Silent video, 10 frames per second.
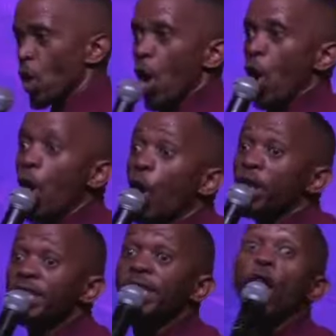
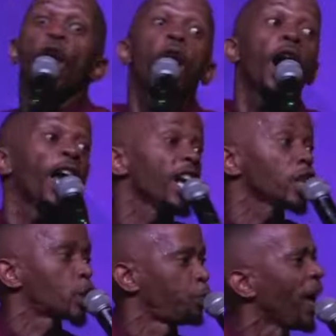Ukuthi the Holy
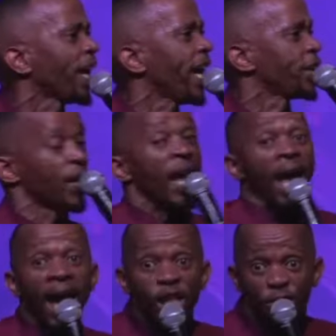Spirit
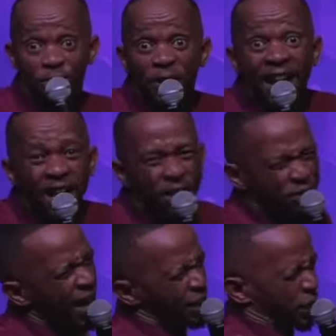has
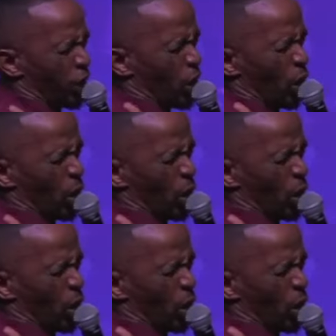favored you.